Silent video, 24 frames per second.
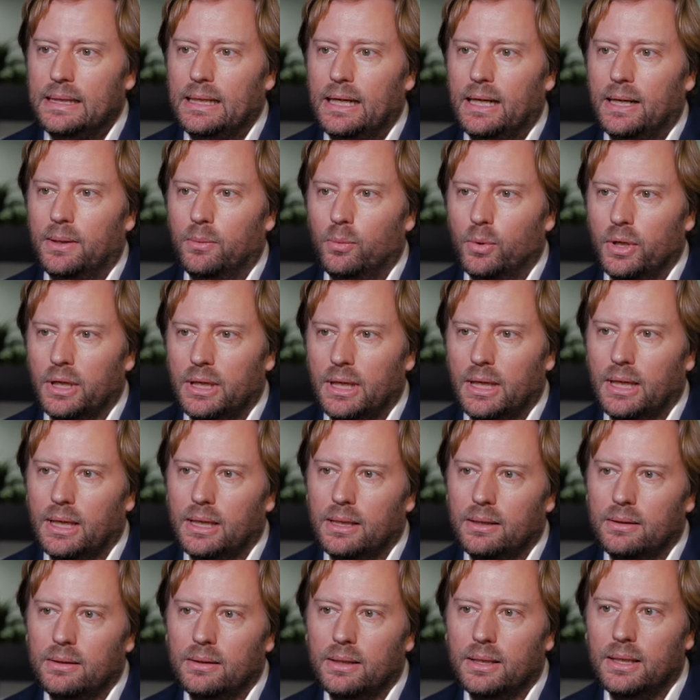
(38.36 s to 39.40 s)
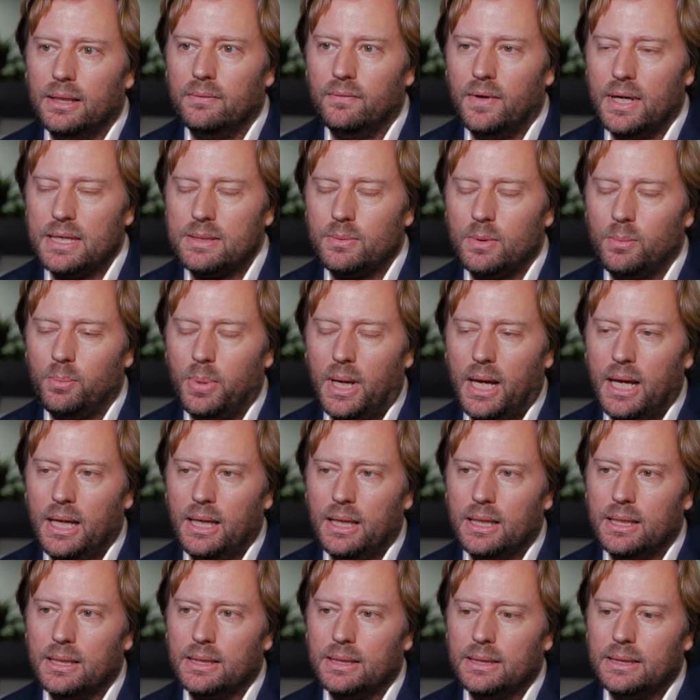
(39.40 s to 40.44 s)
uh, working in an investment
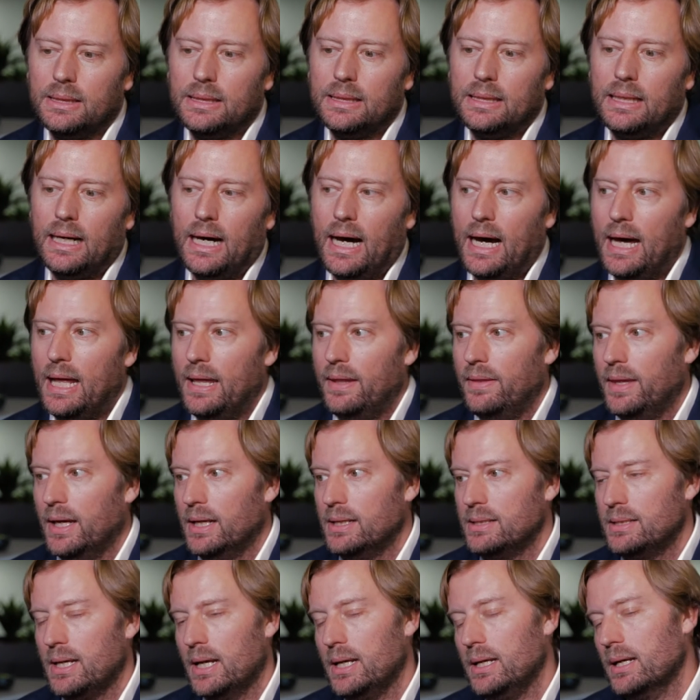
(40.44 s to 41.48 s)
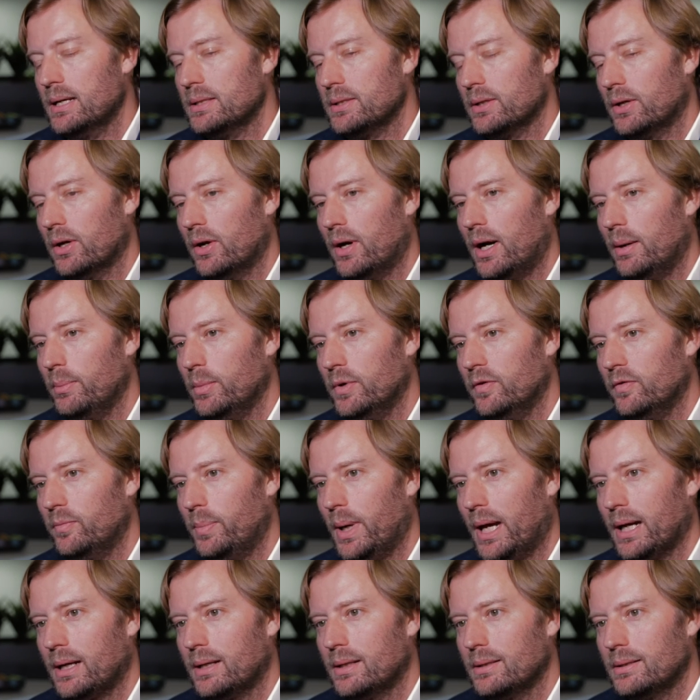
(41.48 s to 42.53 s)
bank. And then 10 years ago, I moved
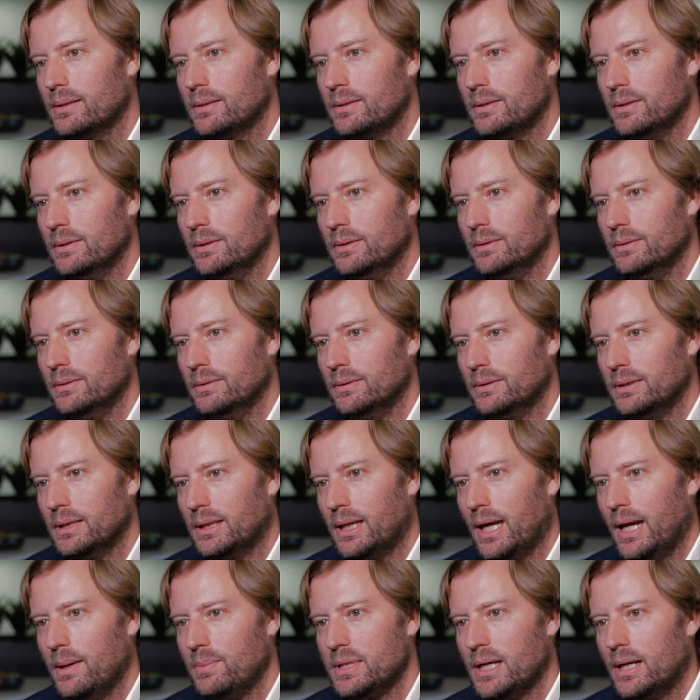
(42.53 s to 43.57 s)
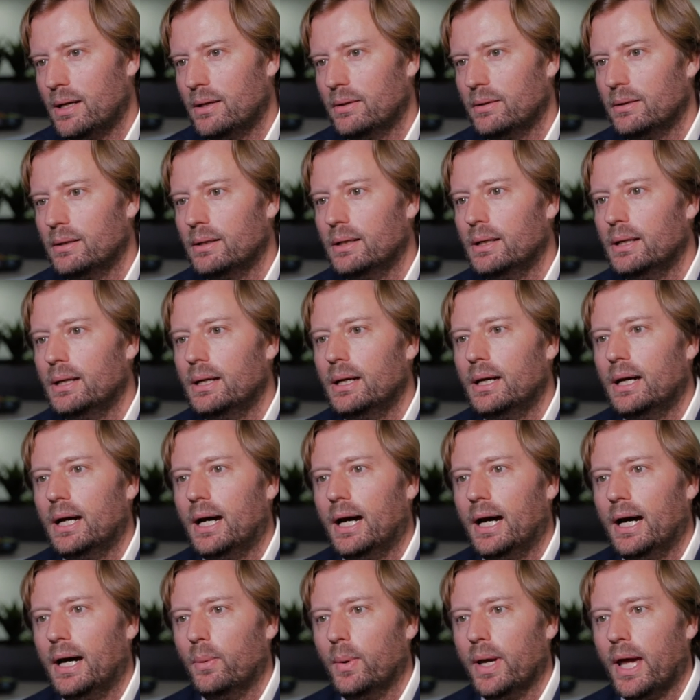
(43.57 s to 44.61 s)
back to, to Cape Town,
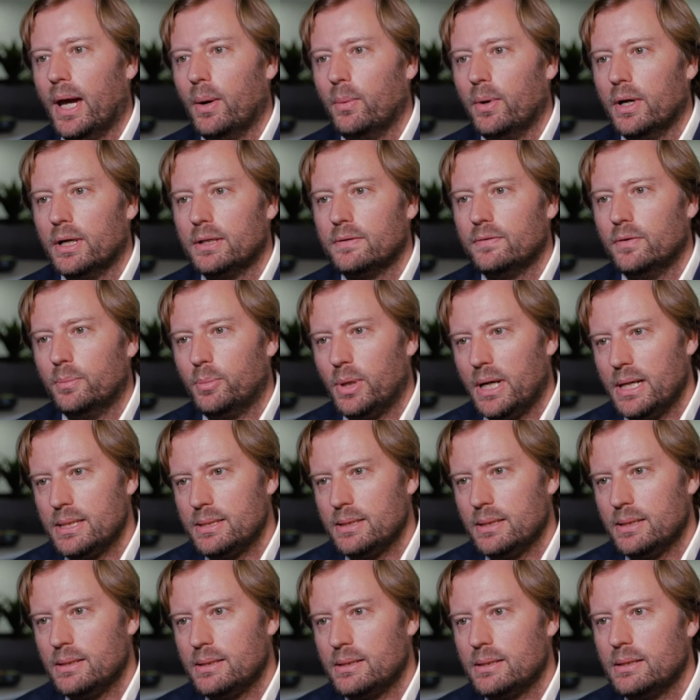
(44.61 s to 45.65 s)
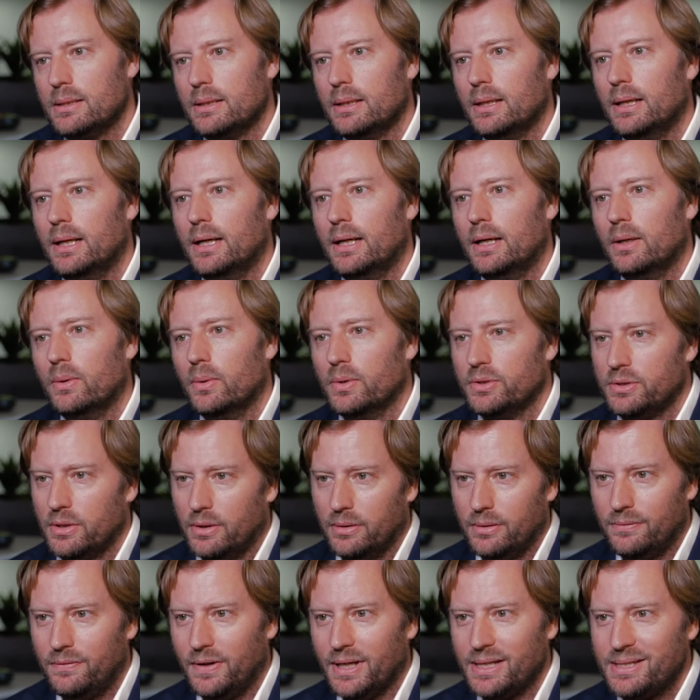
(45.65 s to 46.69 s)
uh, where I worked for Prescient,
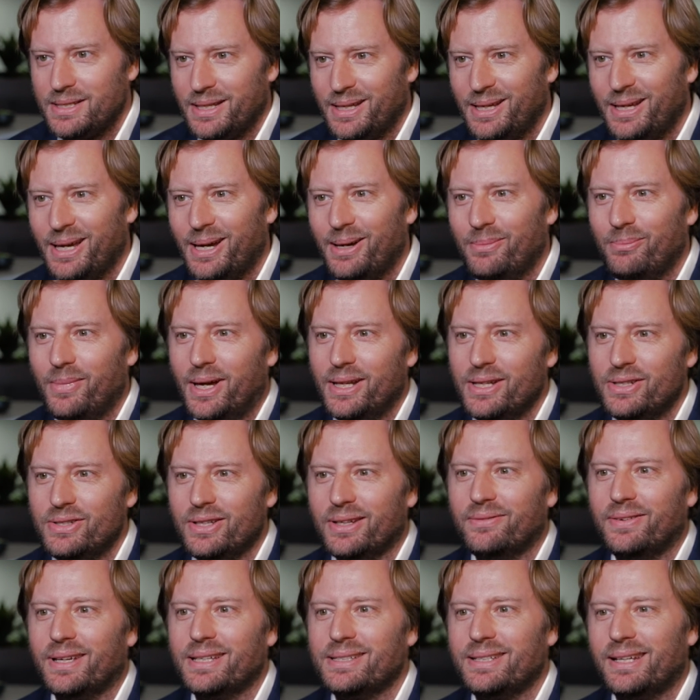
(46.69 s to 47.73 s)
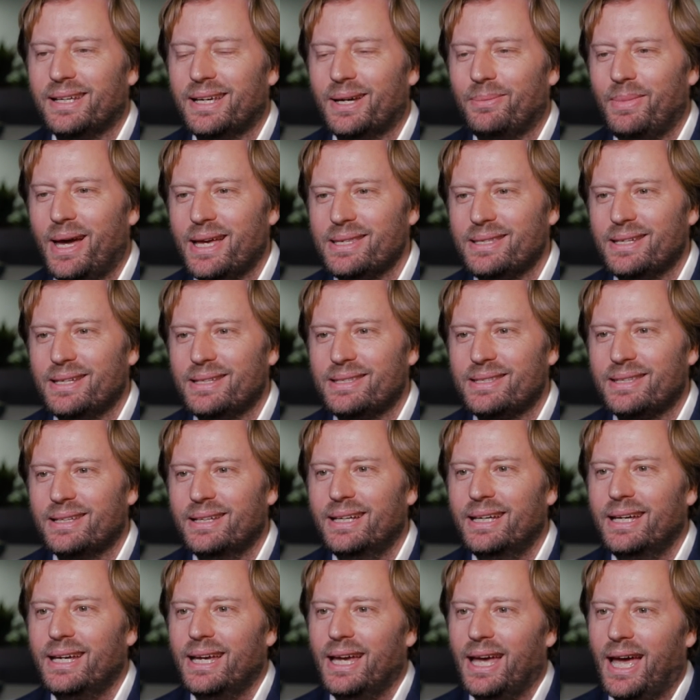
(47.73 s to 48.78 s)
also in fixed income, managing fixed income assets.
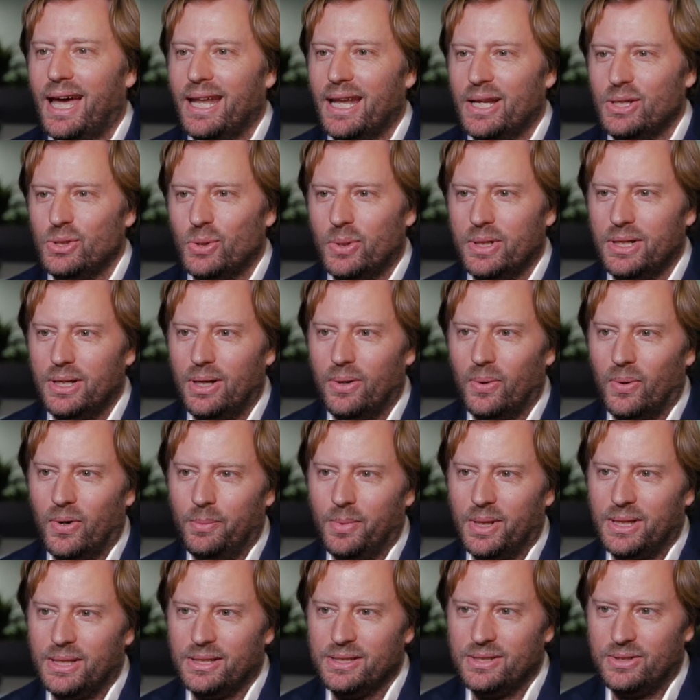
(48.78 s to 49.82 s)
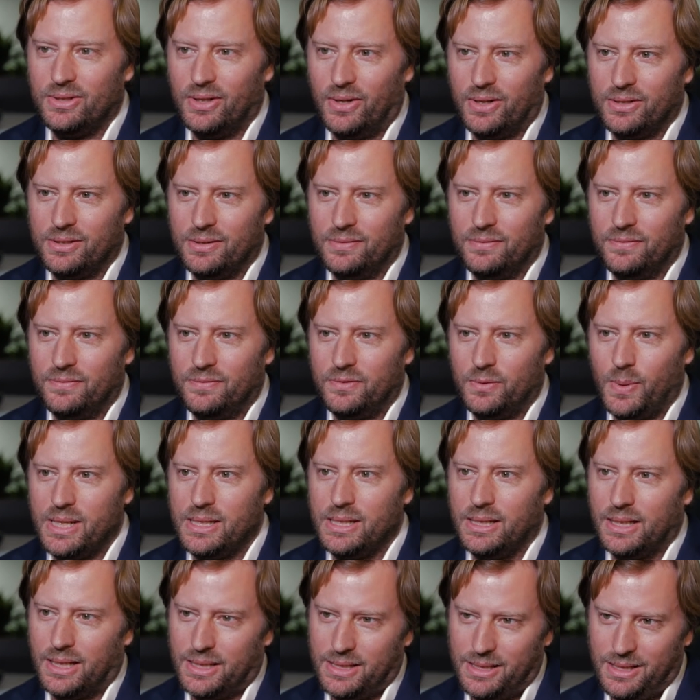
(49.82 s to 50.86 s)
And I joined Laurium at the start of
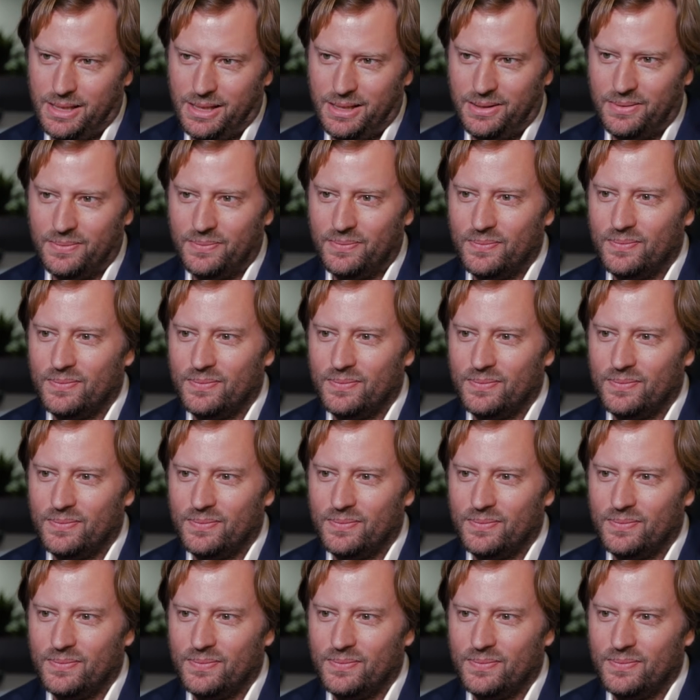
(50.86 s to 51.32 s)
2019.